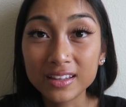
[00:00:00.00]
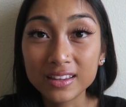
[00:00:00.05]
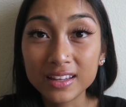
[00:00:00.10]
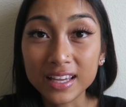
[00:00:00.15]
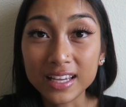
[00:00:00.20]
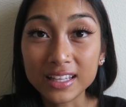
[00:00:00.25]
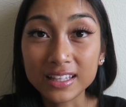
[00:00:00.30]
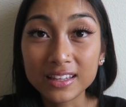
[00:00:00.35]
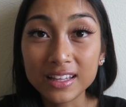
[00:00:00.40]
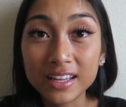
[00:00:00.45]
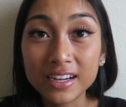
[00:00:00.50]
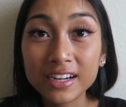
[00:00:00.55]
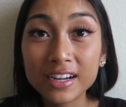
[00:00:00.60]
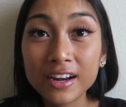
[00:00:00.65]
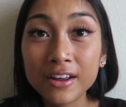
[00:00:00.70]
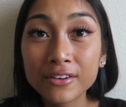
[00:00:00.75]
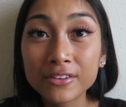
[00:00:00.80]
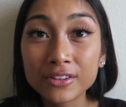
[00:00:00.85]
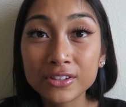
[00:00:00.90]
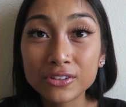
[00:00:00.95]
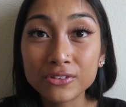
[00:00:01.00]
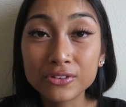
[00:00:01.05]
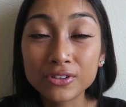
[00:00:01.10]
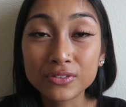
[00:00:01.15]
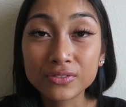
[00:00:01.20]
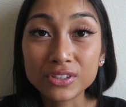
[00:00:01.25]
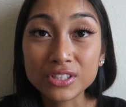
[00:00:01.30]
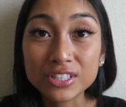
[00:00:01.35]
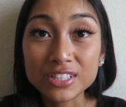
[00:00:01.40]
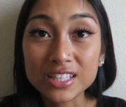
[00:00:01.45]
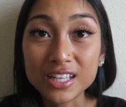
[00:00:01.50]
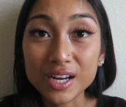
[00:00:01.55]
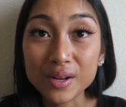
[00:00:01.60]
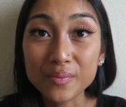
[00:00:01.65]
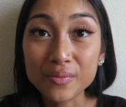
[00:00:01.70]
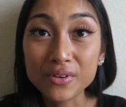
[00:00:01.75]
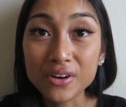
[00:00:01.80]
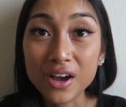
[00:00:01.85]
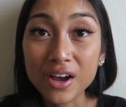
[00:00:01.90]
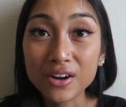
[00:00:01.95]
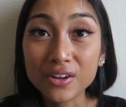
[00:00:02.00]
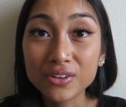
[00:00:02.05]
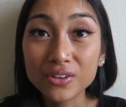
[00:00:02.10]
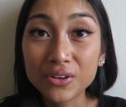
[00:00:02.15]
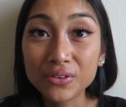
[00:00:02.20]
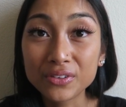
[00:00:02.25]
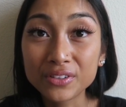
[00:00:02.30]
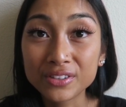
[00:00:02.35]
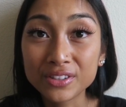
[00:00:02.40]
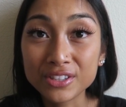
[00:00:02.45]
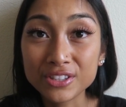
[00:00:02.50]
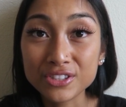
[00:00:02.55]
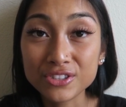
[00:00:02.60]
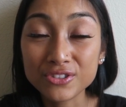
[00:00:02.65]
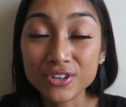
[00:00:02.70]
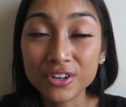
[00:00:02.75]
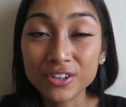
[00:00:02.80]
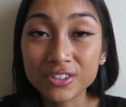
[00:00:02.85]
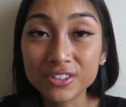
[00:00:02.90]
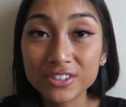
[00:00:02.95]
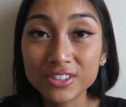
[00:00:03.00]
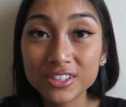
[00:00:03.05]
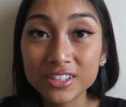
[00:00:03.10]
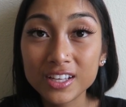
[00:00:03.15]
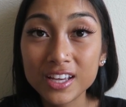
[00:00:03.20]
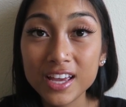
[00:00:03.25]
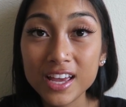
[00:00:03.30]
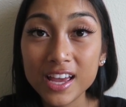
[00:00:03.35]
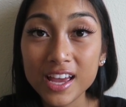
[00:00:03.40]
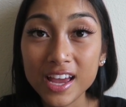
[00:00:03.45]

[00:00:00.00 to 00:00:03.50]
like let it out in the universe that I'm not alone in this struggle